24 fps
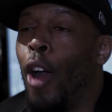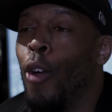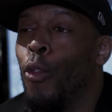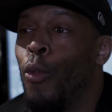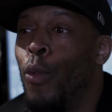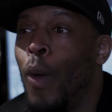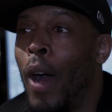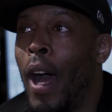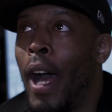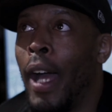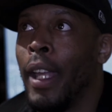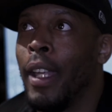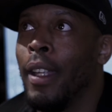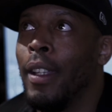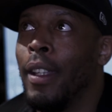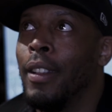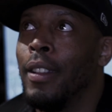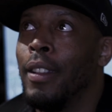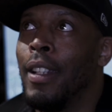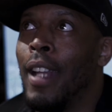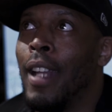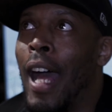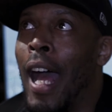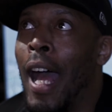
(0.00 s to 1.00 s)
Right.
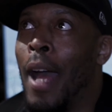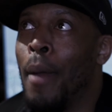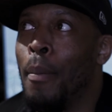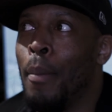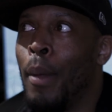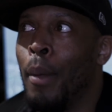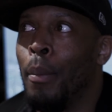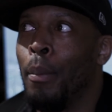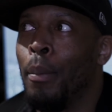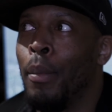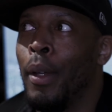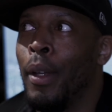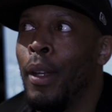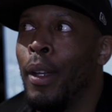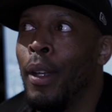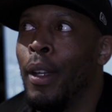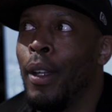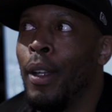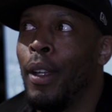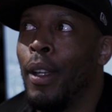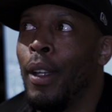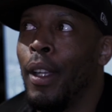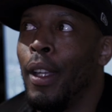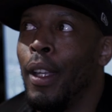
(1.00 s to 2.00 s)
I
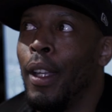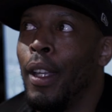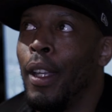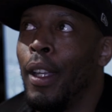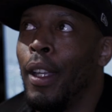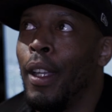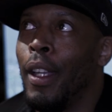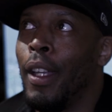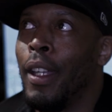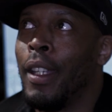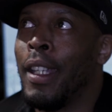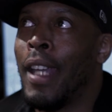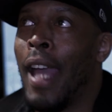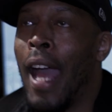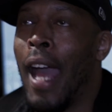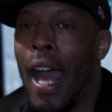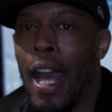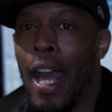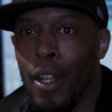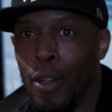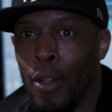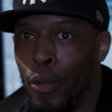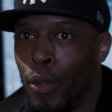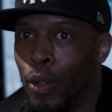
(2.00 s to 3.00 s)
remember
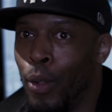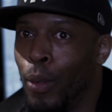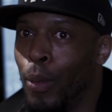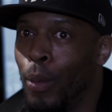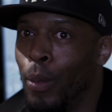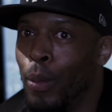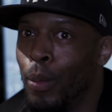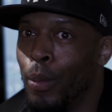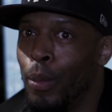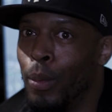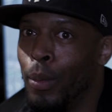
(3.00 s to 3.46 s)
Carnival